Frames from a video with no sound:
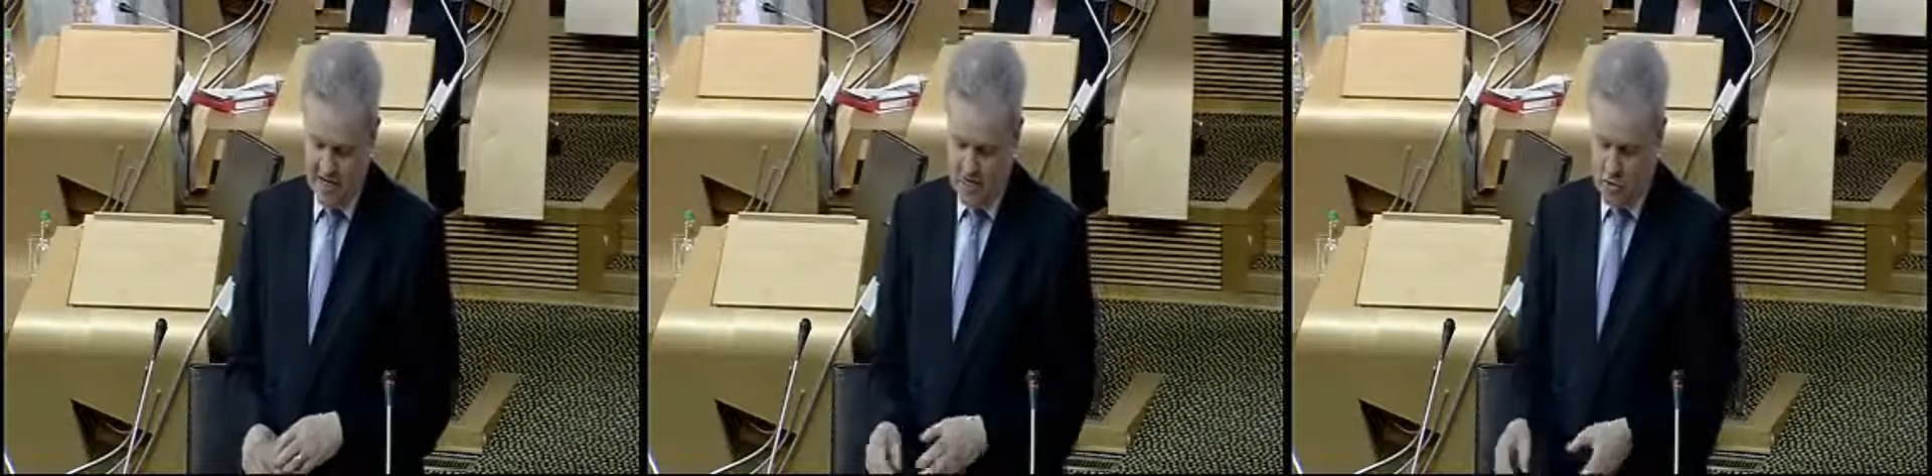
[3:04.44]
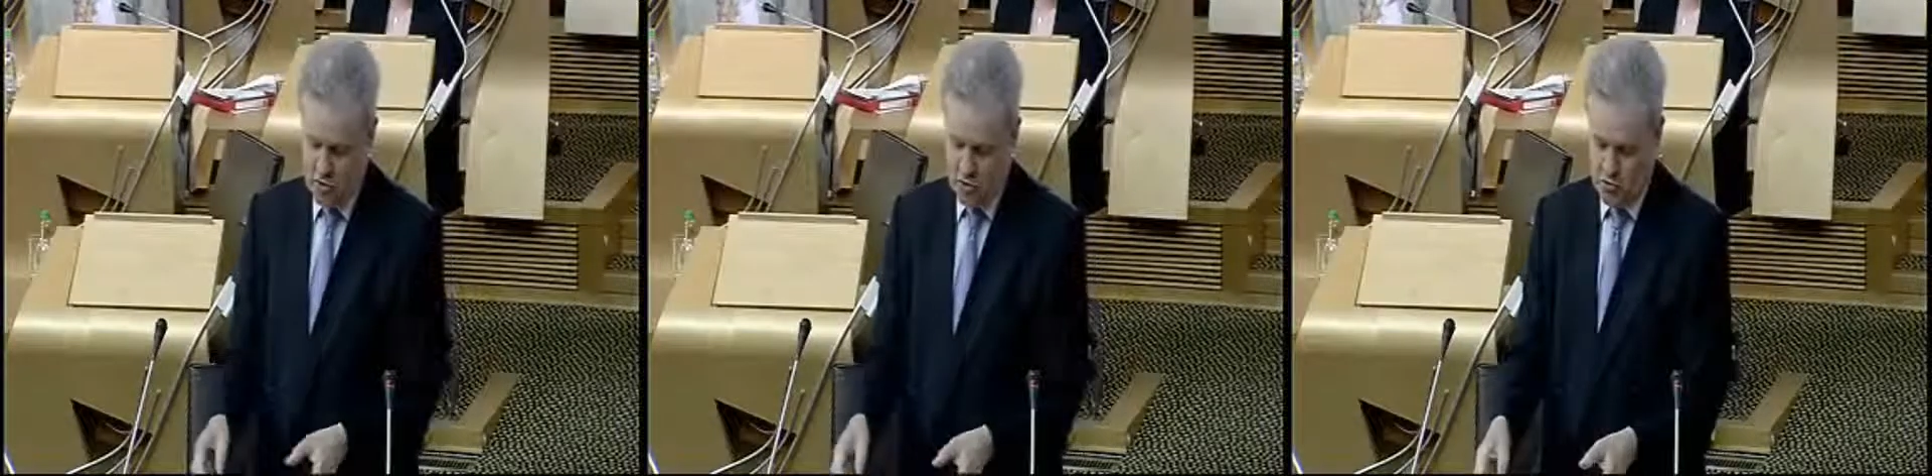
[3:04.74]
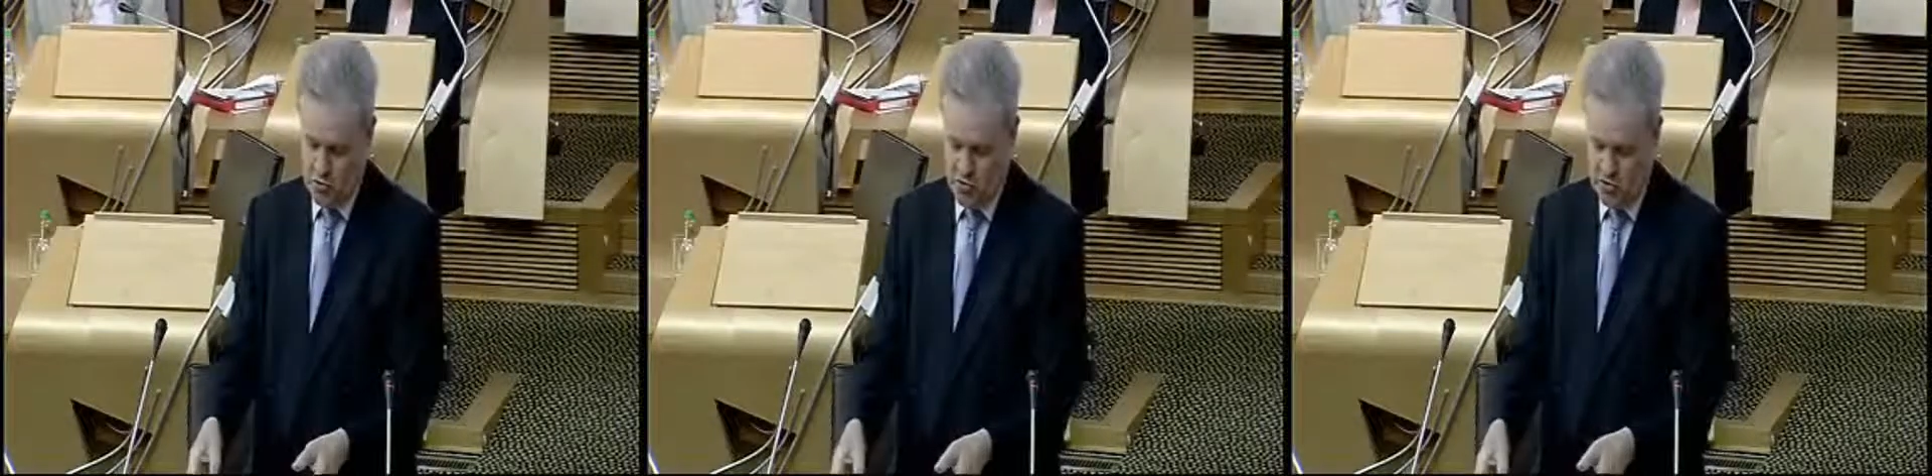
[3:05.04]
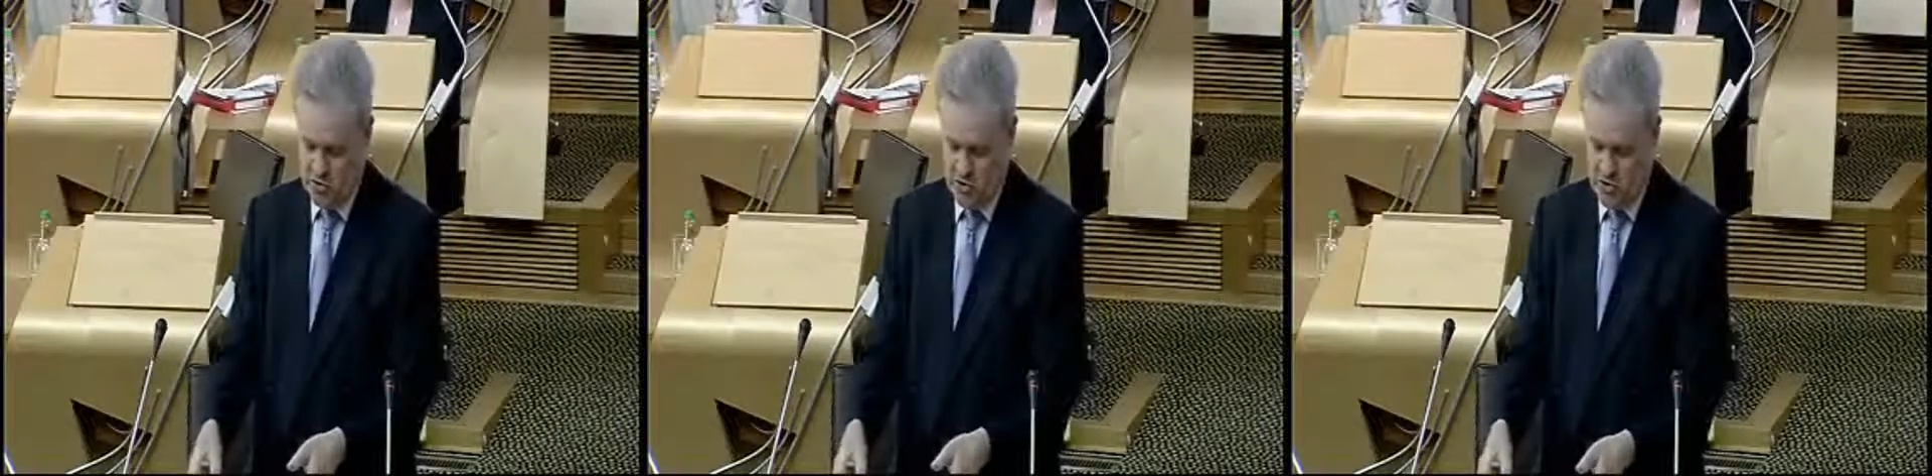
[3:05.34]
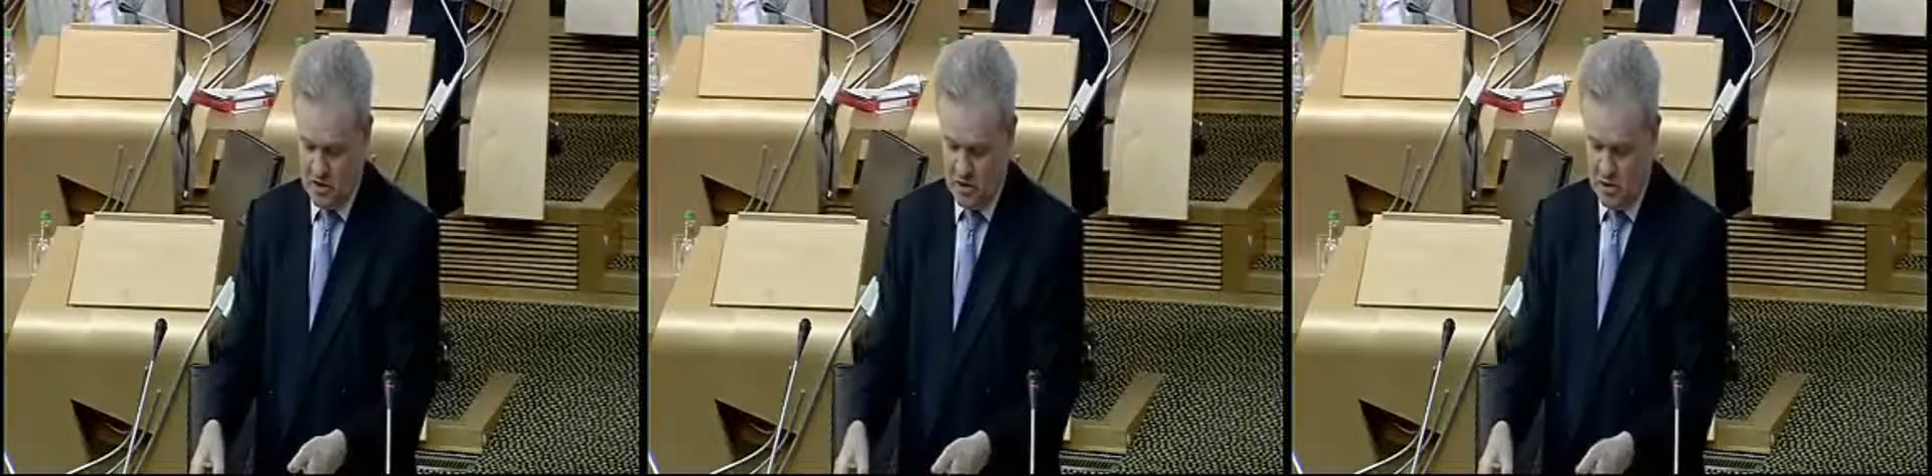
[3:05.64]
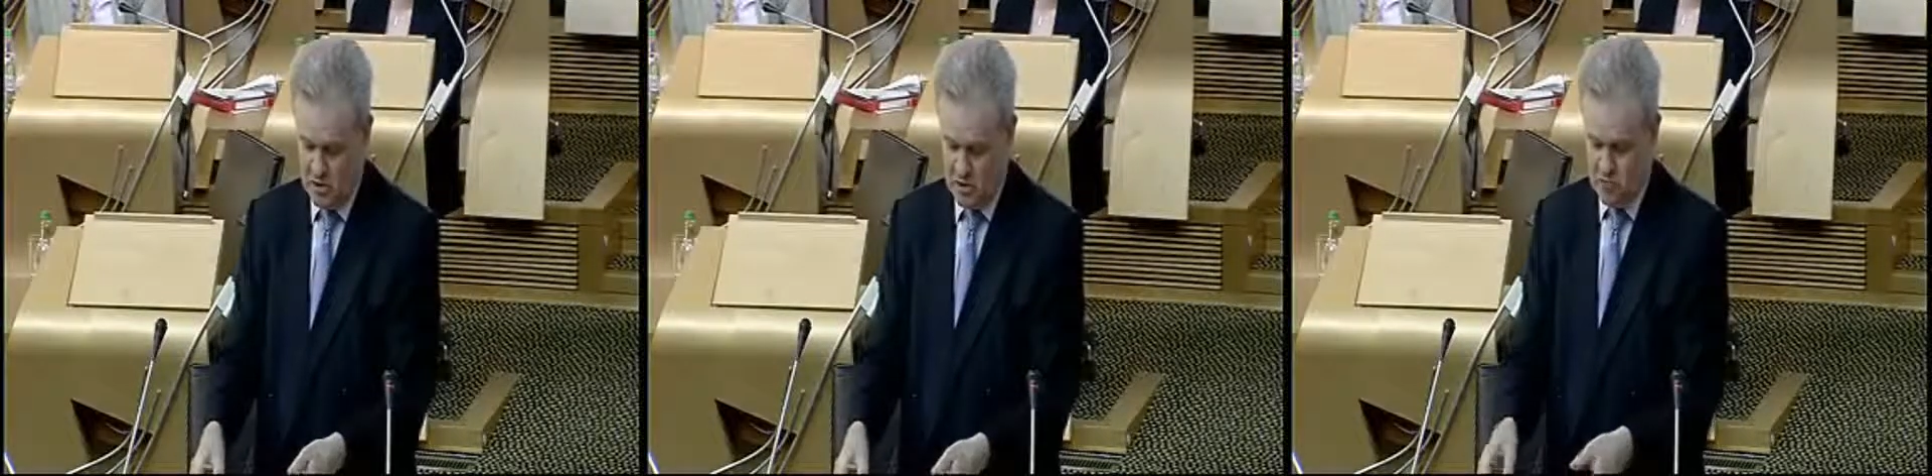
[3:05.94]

of the issues raised in the committee's